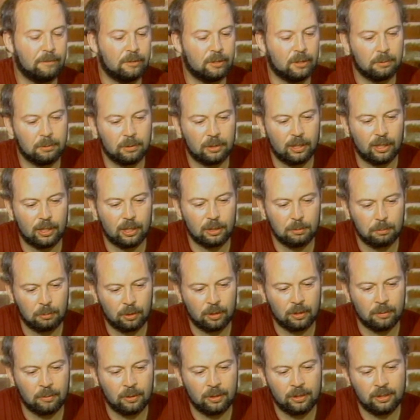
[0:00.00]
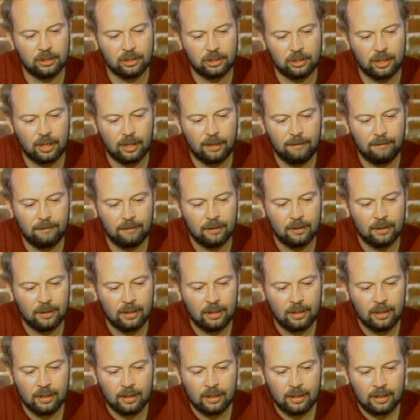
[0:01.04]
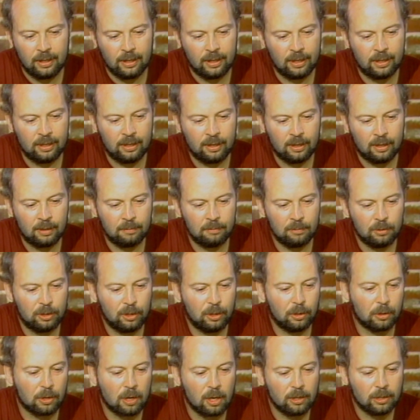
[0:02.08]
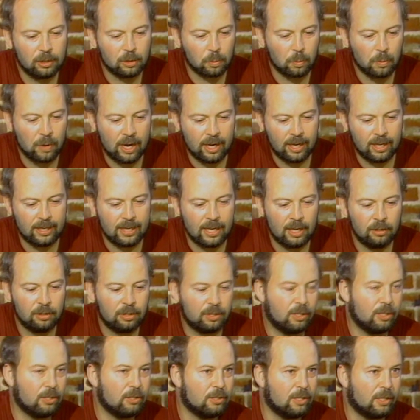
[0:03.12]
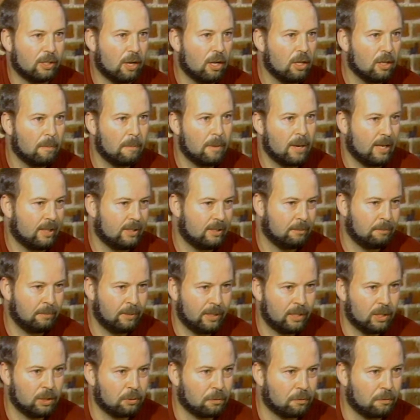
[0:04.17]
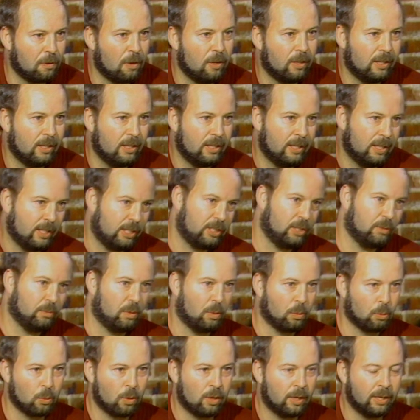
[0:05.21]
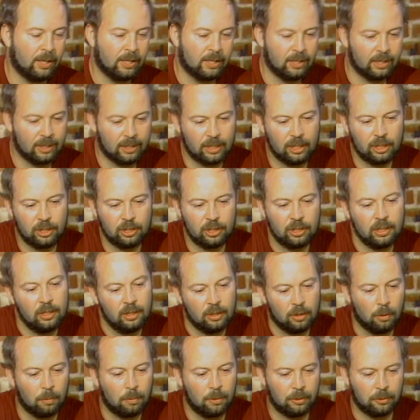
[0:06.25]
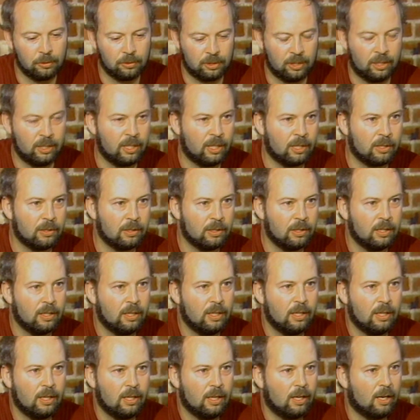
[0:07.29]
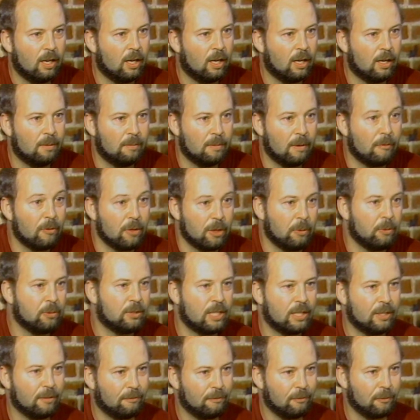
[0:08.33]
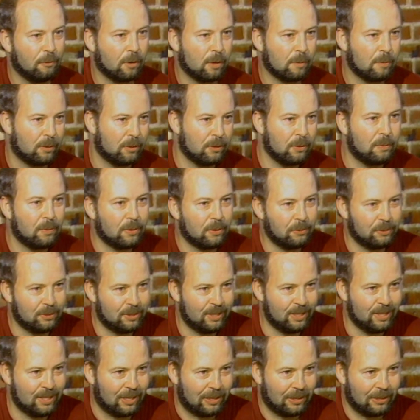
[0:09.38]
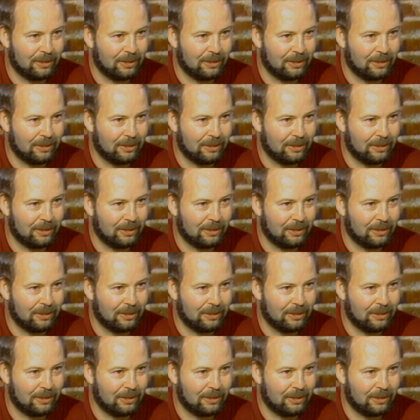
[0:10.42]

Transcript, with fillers: is upstairs, putting the money in the safe. And um, she heard all this racket downstairs, like all the pots and pans were falling in the kitchen, went running into the kitchen, and nobody was in there. Um, everything was on the floor, but nobody was in there.